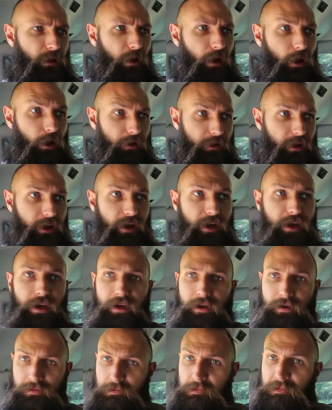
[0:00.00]
Are
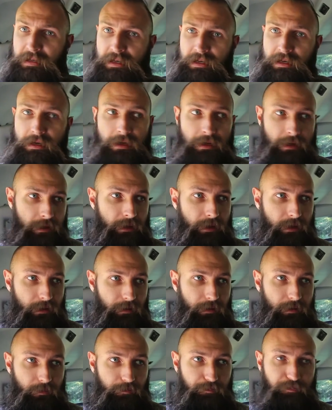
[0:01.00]
they
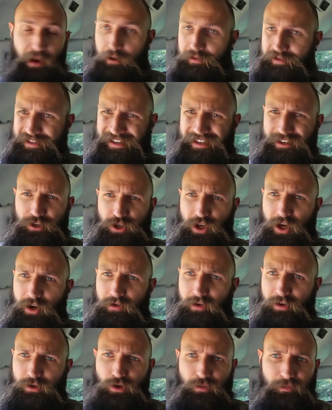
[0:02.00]
bouncy in
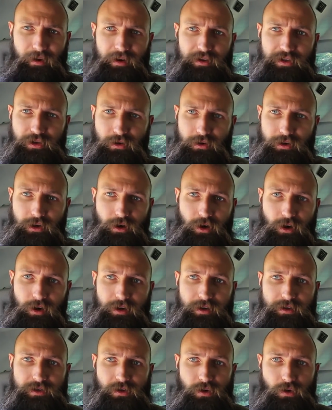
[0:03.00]
general compared to other cars,